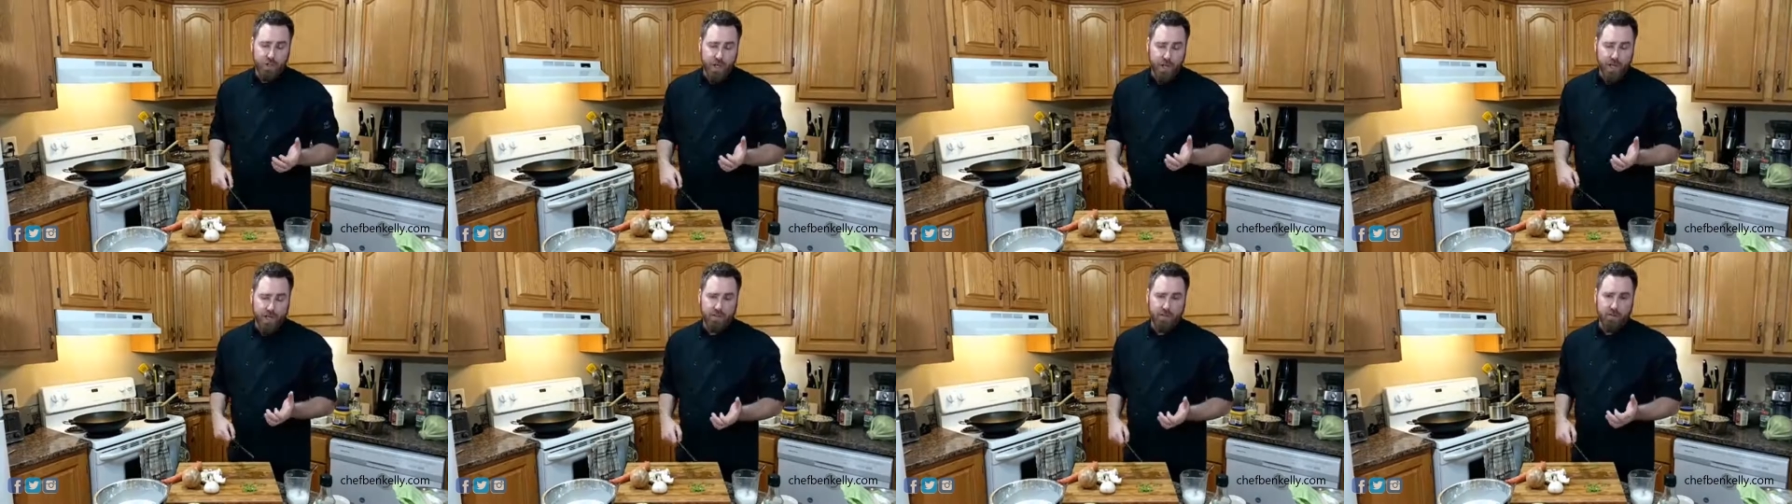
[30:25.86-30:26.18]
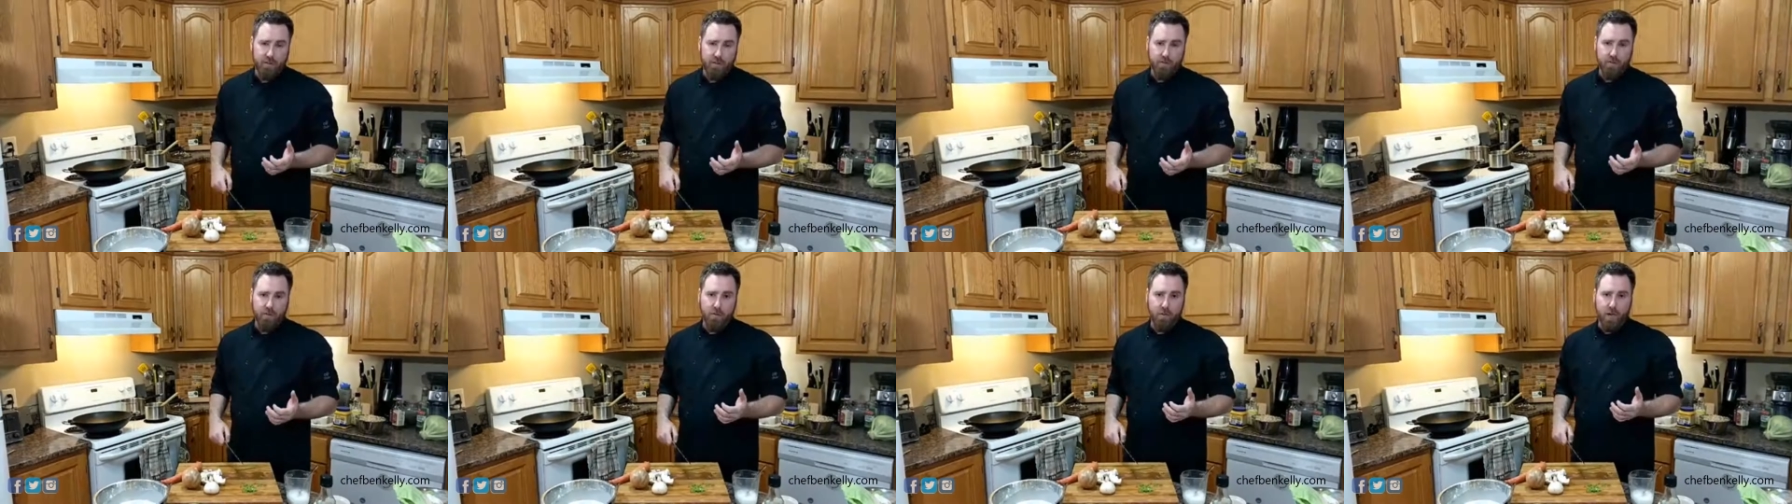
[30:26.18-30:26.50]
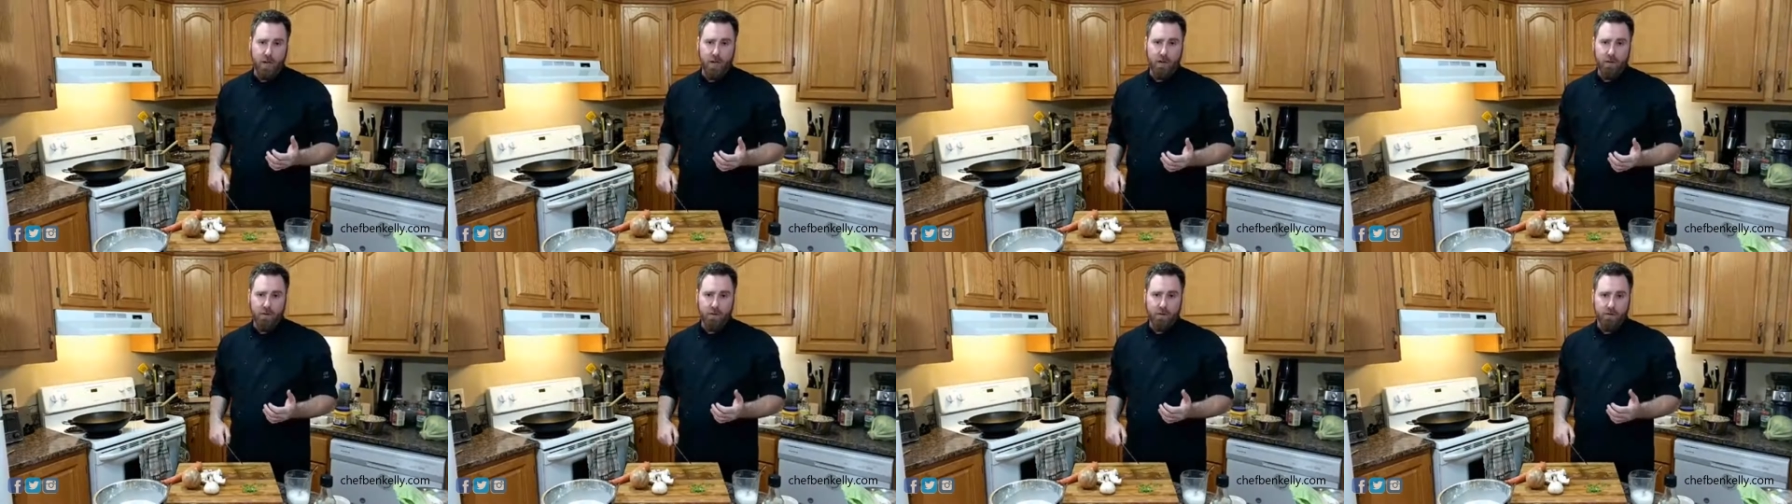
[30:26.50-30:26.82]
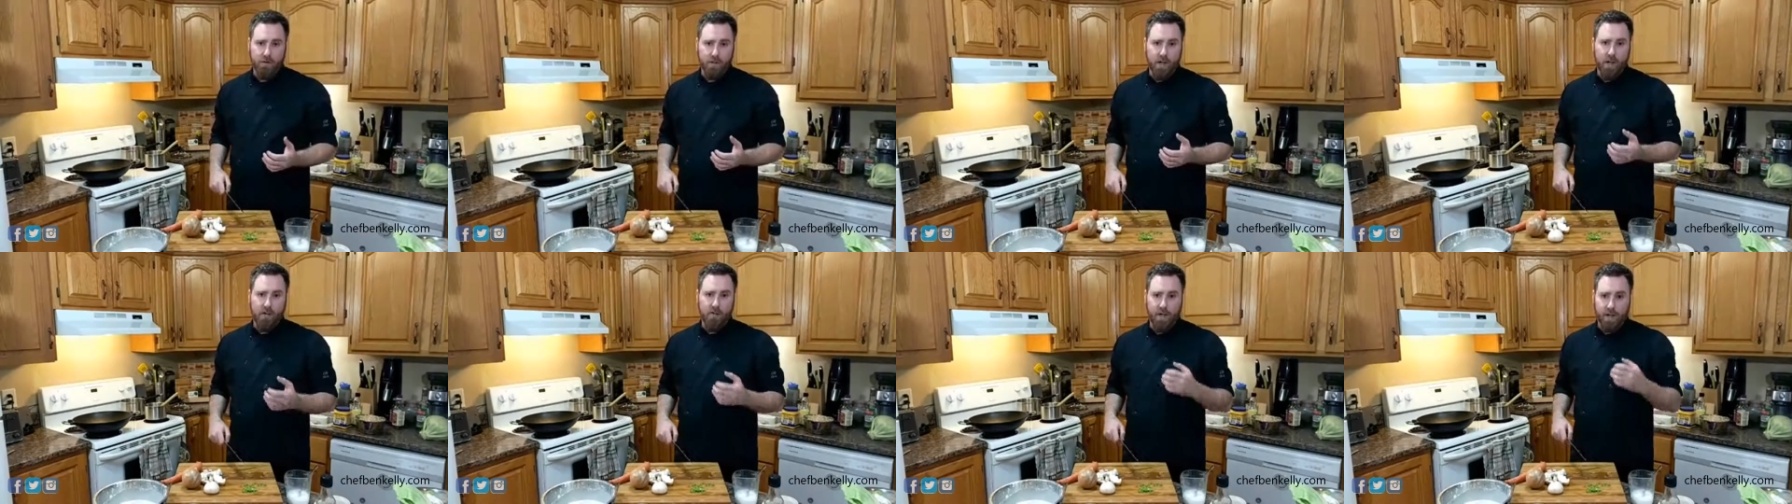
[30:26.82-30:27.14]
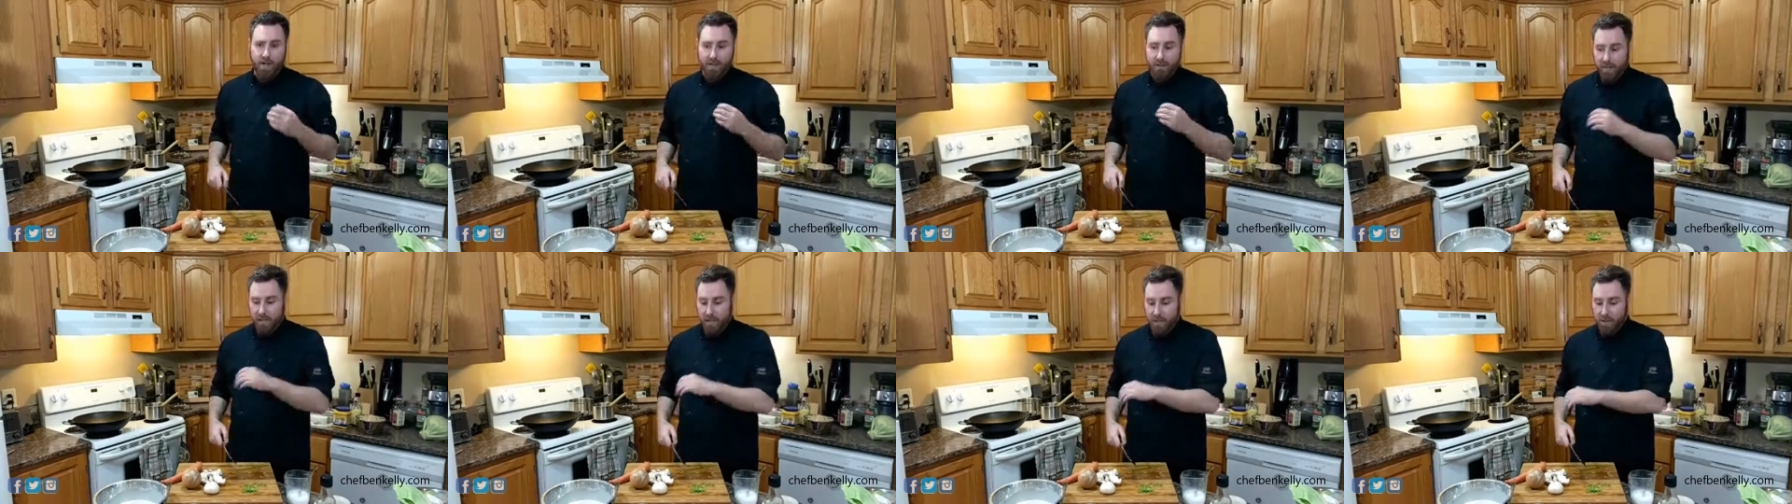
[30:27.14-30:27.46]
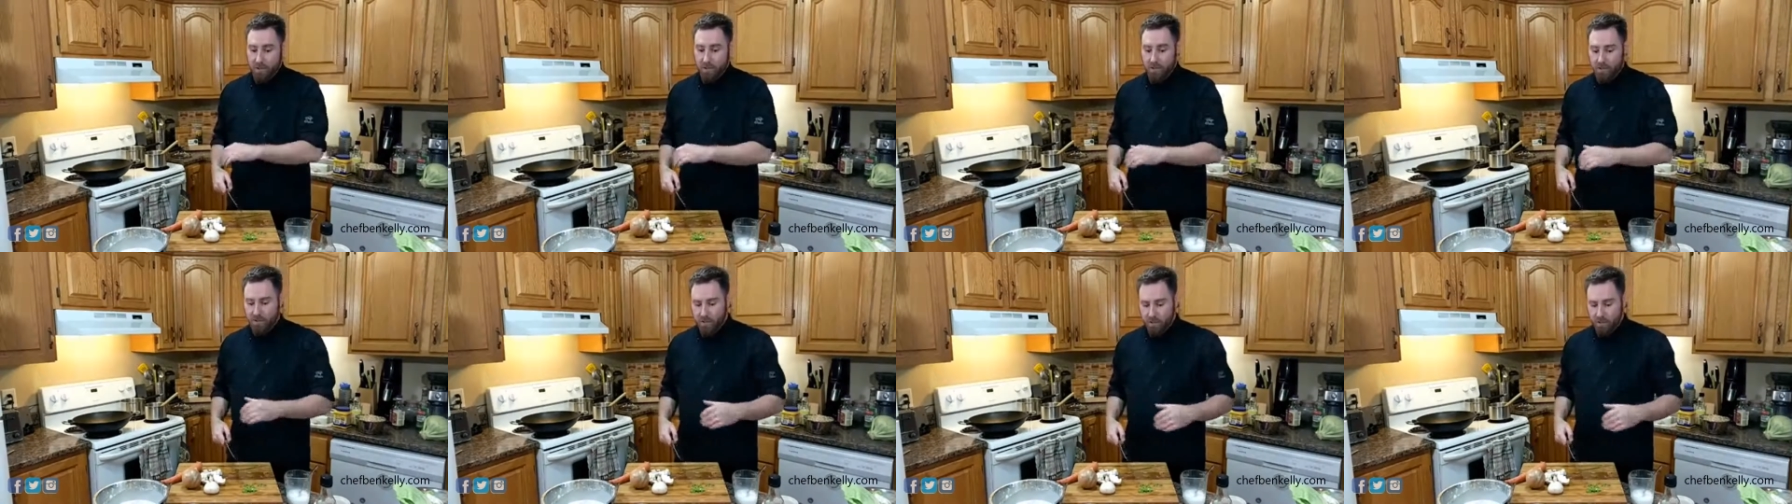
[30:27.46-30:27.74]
the chances of you cutting yourself, unless